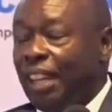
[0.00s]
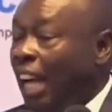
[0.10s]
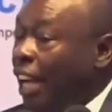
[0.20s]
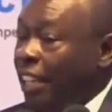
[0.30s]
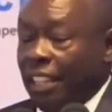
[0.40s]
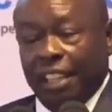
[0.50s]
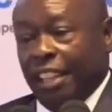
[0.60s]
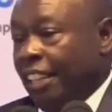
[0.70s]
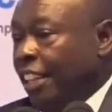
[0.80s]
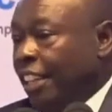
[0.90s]
And
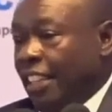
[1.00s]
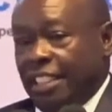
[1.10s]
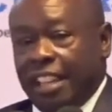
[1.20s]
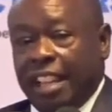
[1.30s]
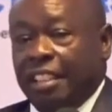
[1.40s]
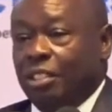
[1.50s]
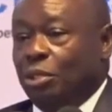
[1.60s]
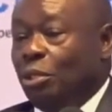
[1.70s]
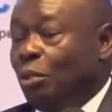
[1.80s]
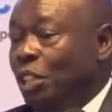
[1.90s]
it has nothing to
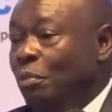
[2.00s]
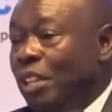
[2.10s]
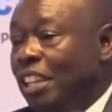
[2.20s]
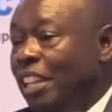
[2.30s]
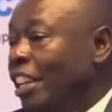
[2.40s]
do with me.